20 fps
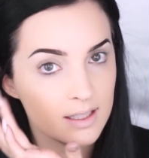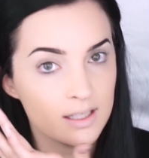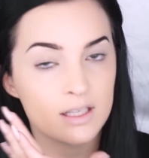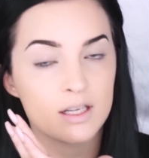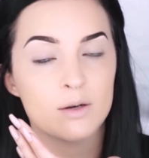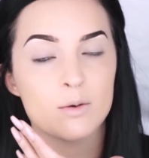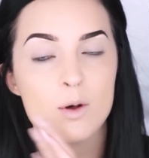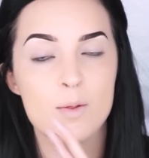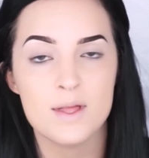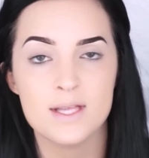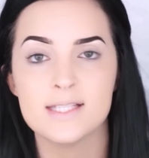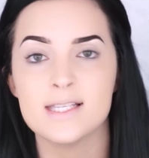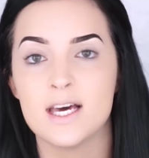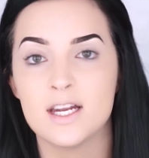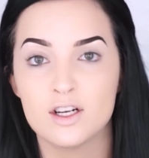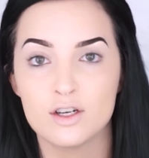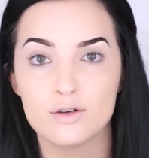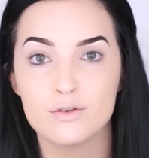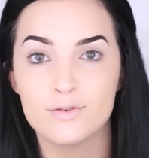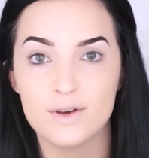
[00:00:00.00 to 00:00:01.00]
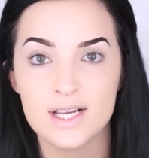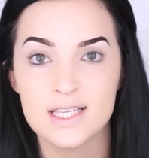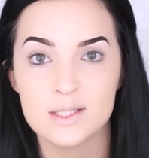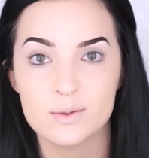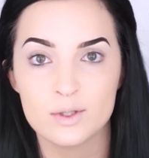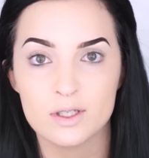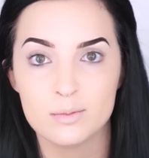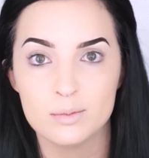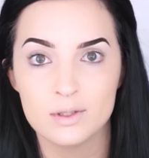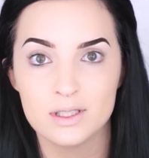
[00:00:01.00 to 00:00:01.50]
you know, on the side of your face
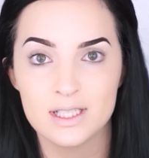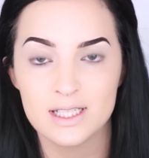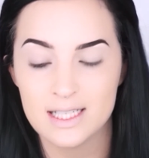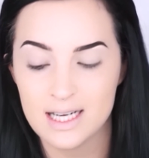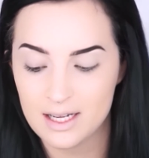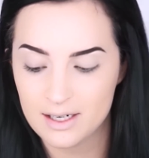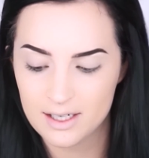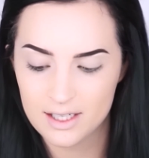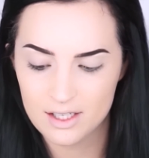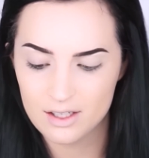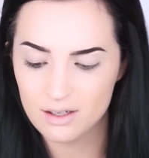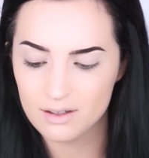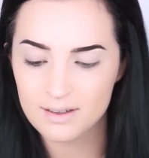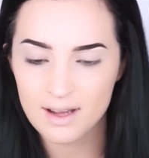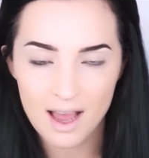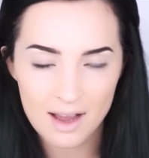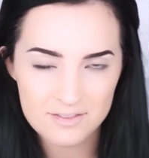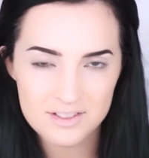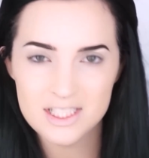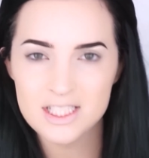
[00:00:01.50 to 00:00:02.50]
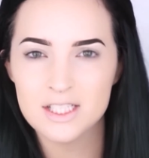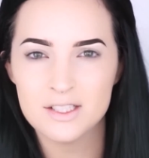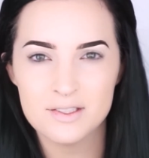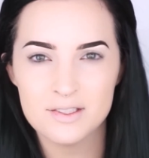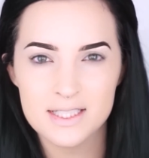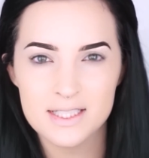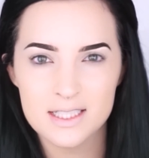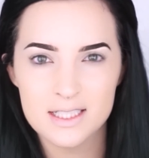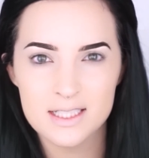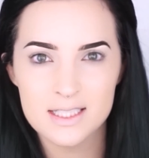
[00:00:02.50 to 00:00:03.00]
when you blend it out. Now, you don't have to
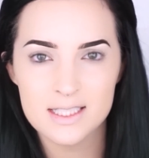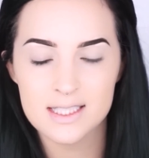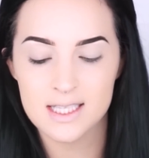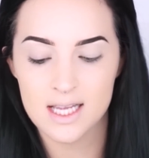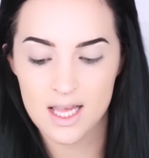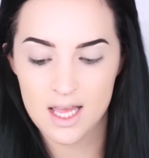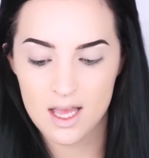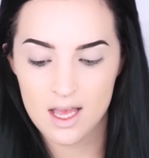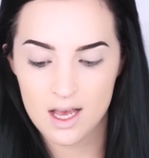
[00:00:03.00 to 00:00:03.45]
use this.